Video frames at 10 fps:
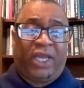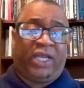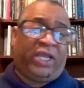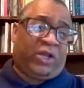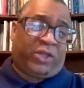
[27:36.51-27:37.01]

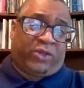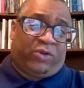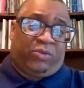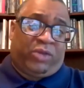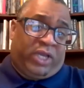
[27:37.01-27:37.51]
and he
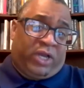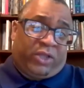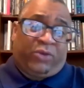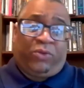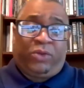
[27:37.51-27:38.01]
also he
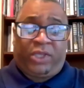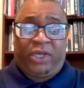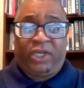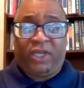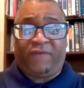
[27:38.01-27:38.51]
also was
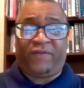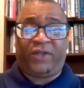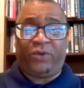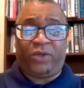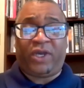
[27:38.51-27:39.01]
good enough
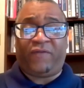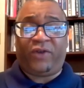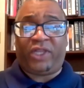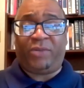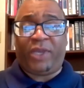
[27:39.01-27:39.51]
to
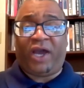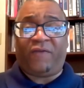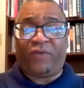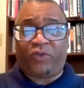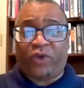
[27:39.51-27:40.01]
cover the Jimmy
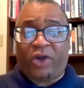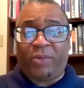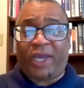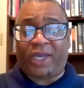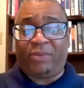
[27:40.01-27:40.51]
Hoffa
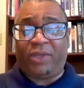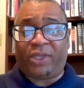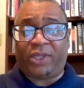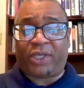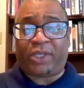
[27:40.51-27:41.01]
trial back in the
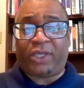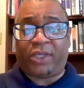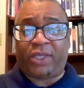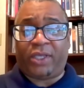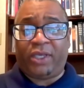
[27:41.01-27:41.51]
mid
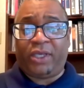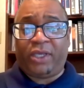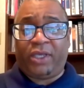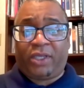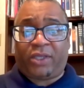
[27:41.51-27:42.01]
'60s.
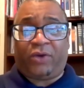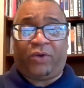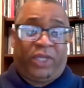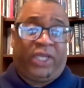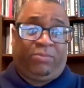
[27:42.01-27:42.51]

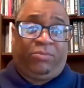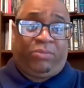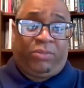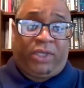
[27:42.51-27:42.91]
So he